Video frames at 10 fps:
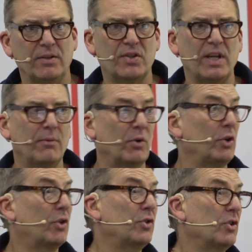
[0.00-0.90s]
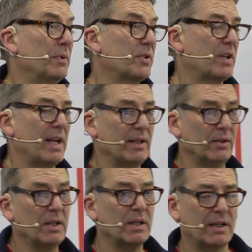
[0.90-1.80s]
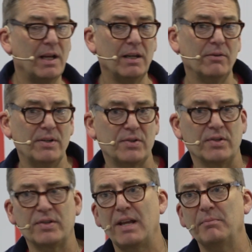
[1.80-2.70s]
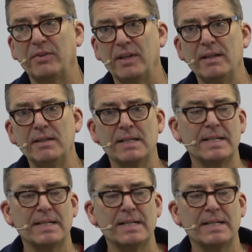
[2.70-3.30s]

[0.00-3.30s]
seeing what you can do with scale. Color is the same thing.